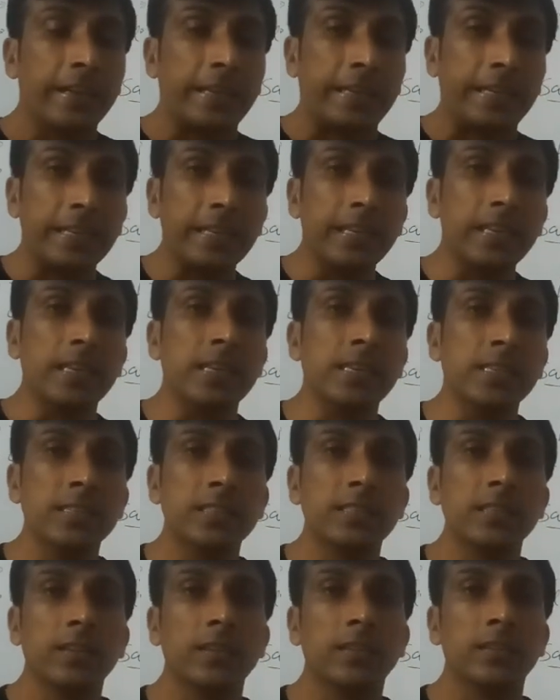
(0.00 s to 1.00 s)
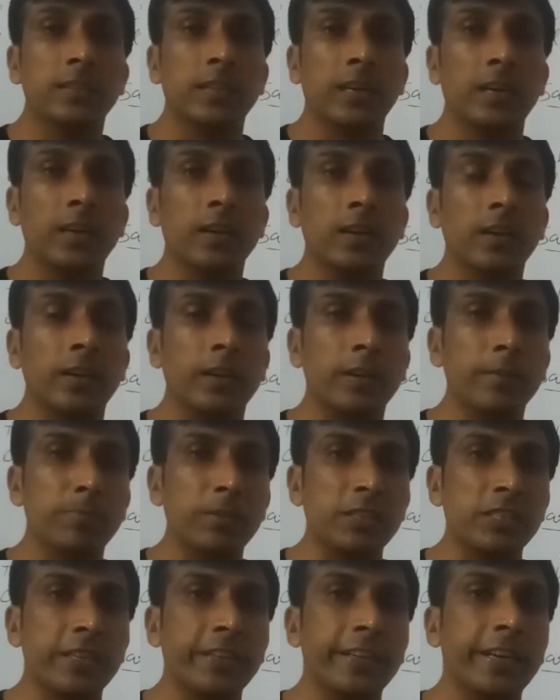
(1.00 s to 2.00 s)
He is the
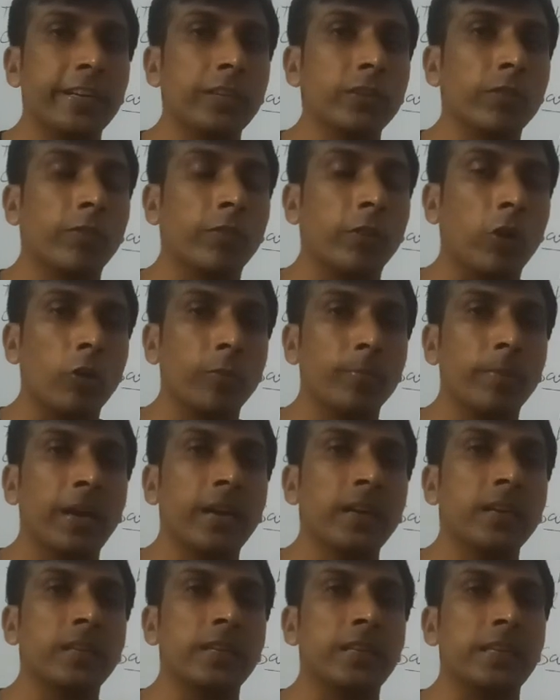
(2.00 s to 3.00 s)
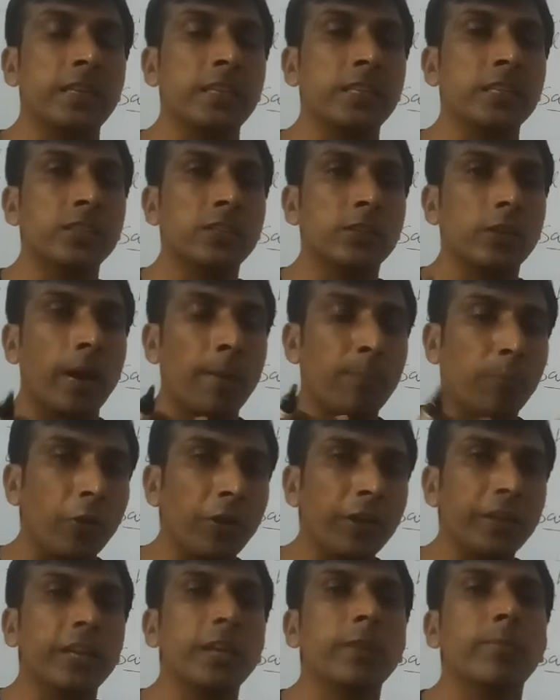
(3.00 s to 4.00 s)
representative of government. He is
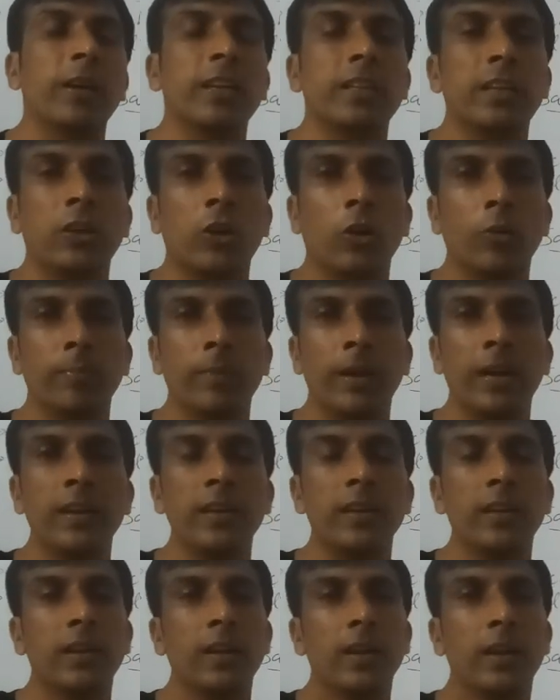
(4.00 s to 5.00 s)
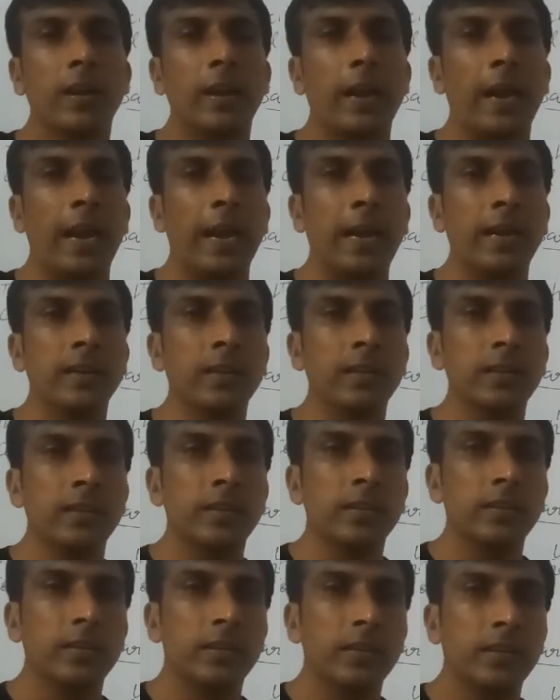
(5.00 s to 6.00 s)
appointed by the government, and
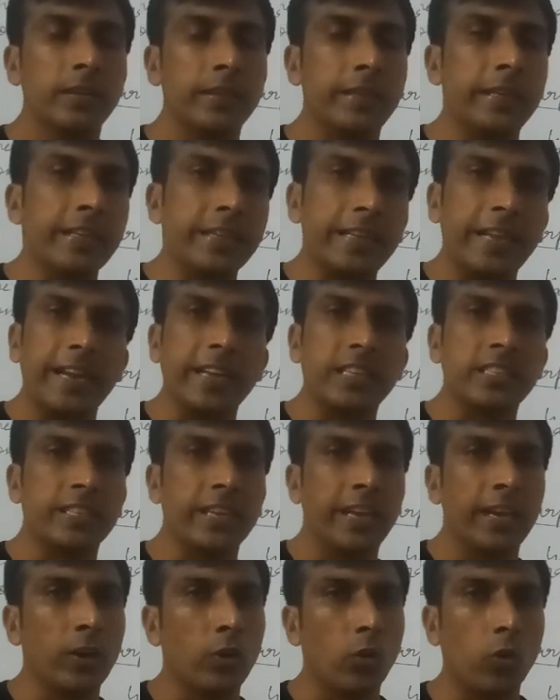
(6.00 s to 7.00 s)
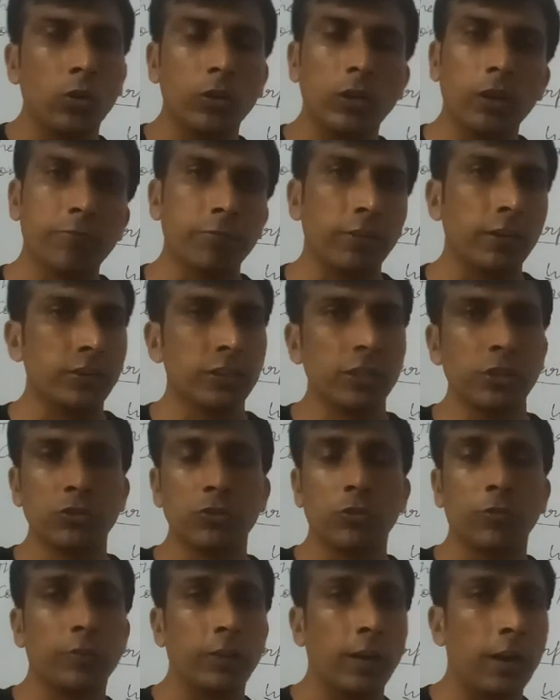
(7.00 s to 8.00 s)
he takes care all the
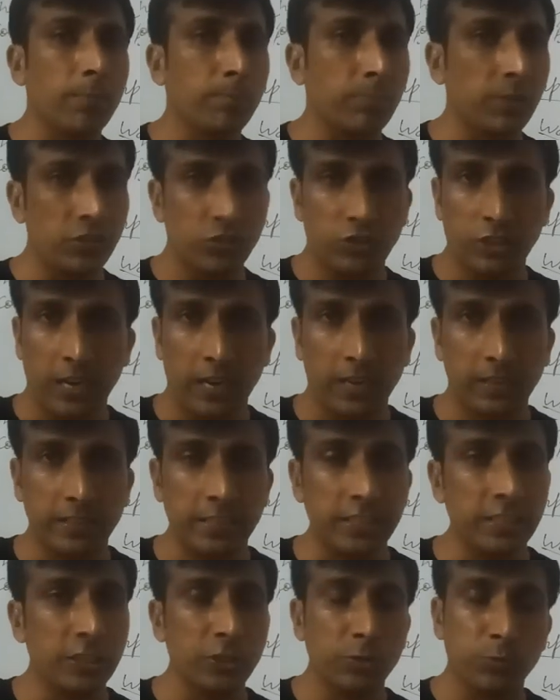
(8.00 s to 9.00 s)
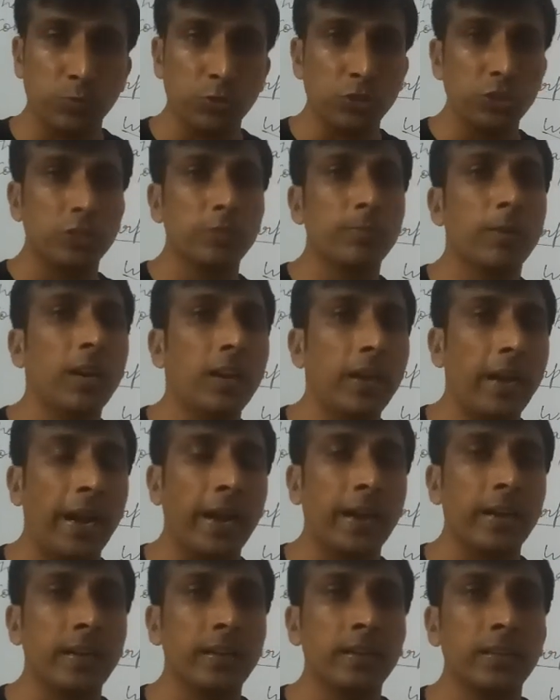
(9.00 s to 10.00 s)
functions of Gram Panchayat. He is responsible,
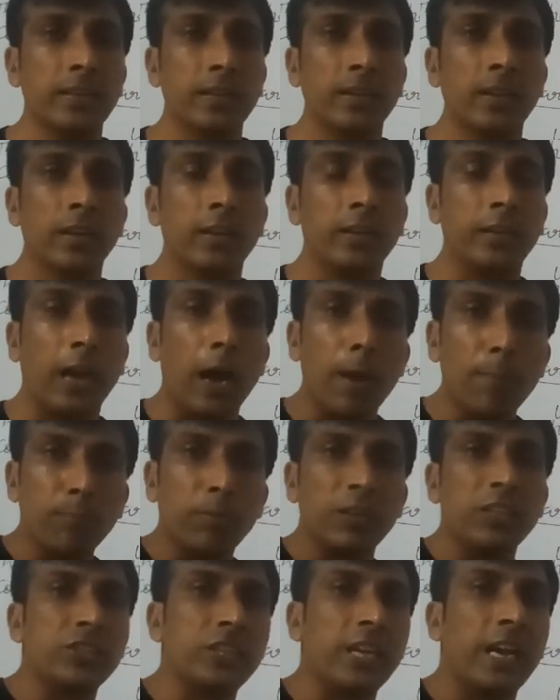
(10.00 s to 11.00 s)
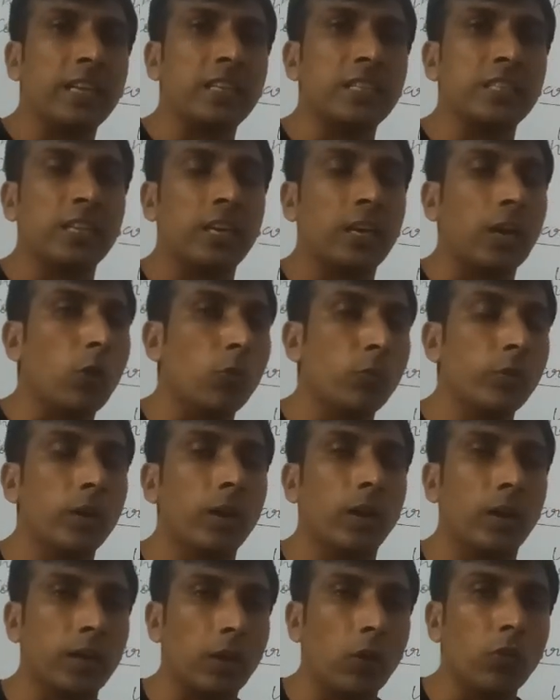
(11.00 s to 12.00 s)
and Gram Panchayat is
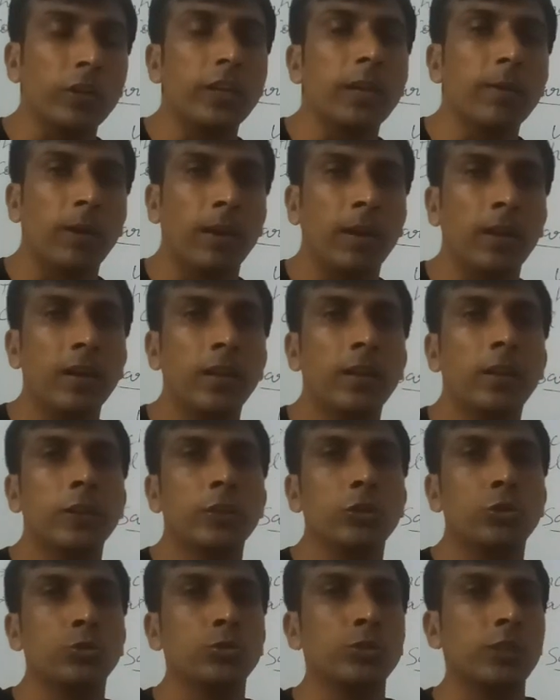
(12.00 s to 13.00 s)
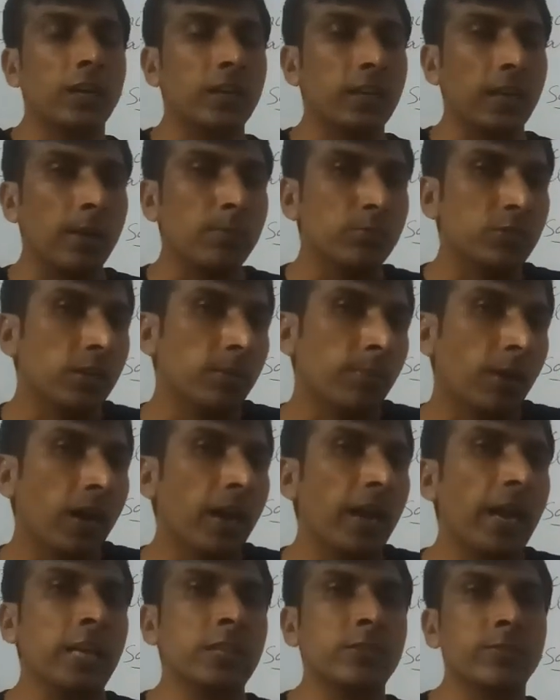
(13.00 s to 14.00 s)
accountable to the Gram
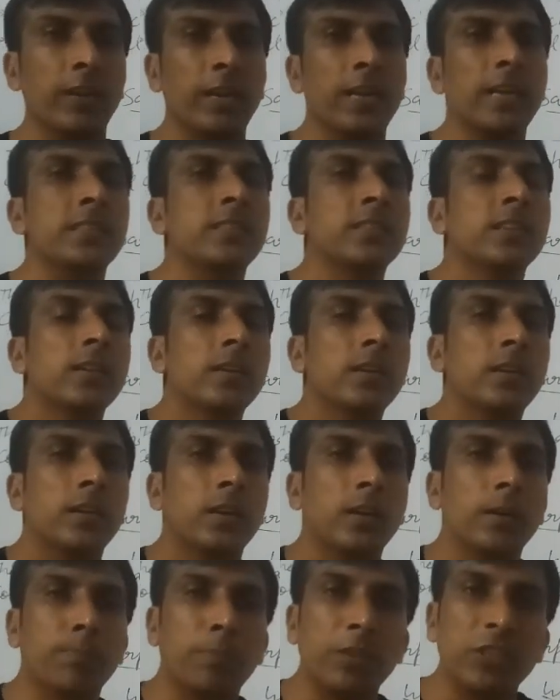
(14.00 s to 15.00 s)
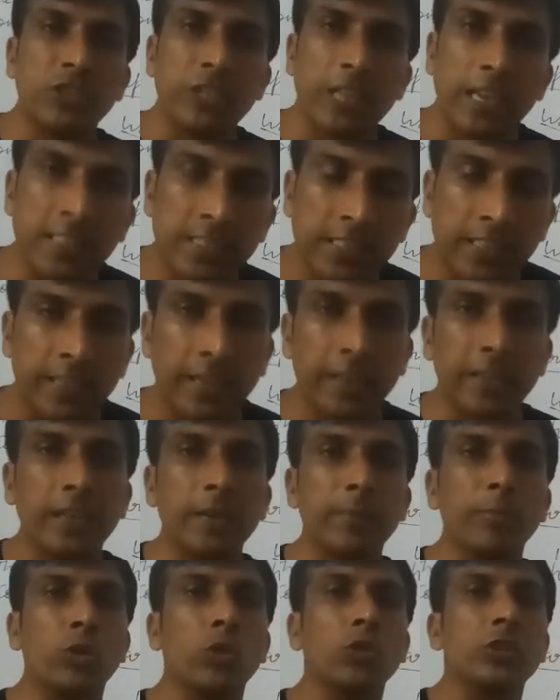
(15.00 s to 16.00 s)
Sabha as well as Panchayat
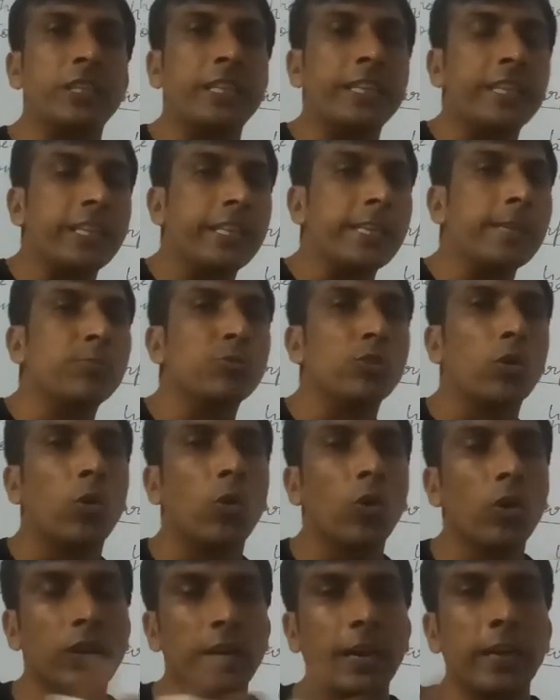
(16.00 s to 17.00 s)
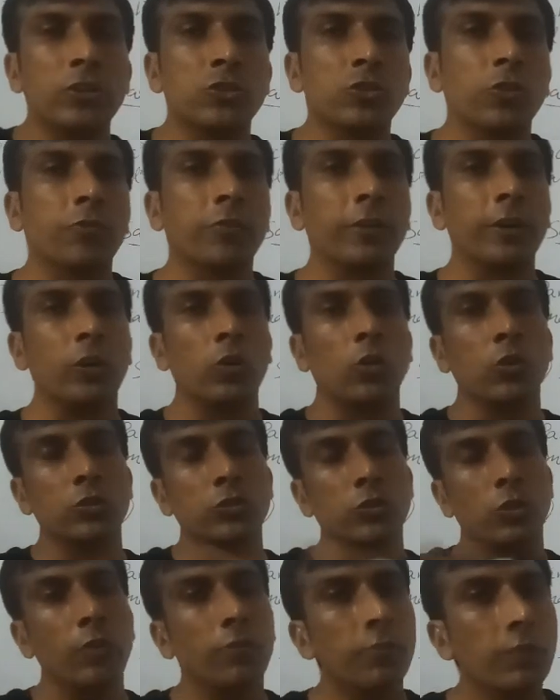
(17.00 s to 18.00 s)
secretary, because he keeps all kinds of
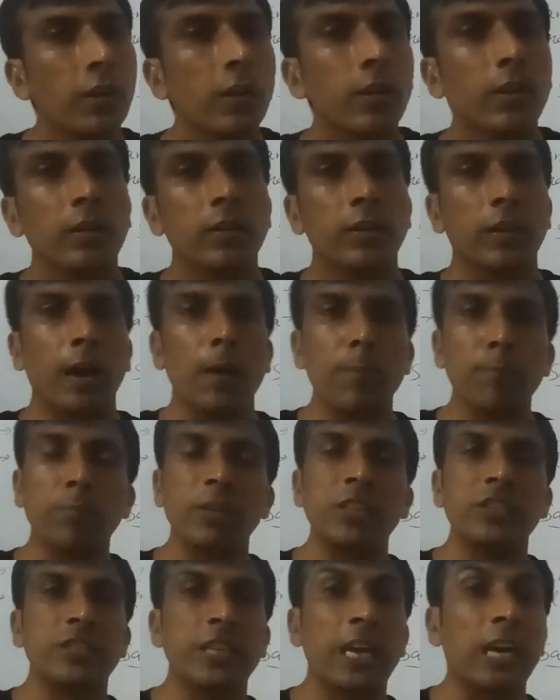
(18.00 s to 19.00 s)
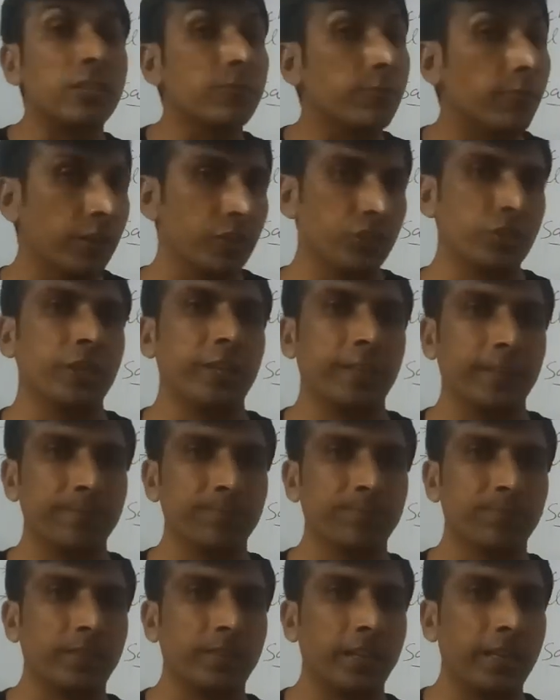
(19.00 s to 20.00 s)
records of Gram Panchayat's functioning.
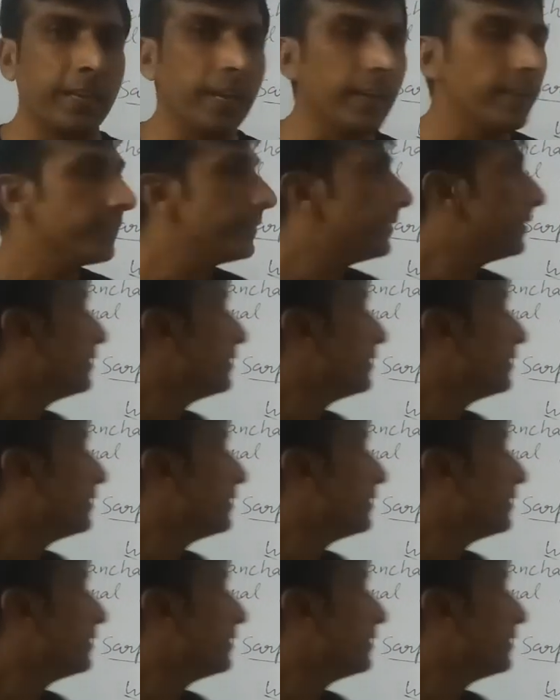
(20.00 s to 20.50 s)
Clear?